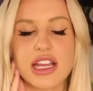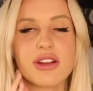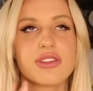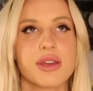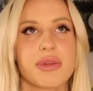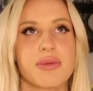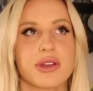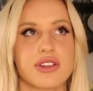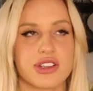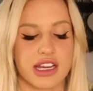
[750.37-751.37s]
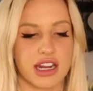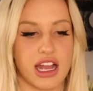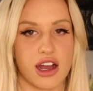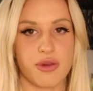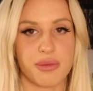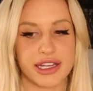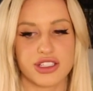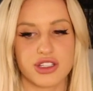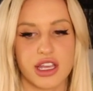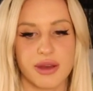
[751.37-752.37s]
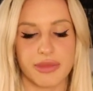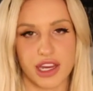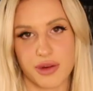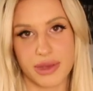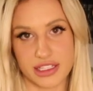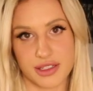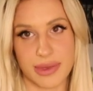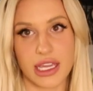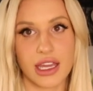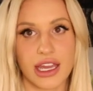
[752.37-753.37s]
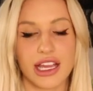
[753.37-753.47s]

I don't think people understand how much my hair meant to me.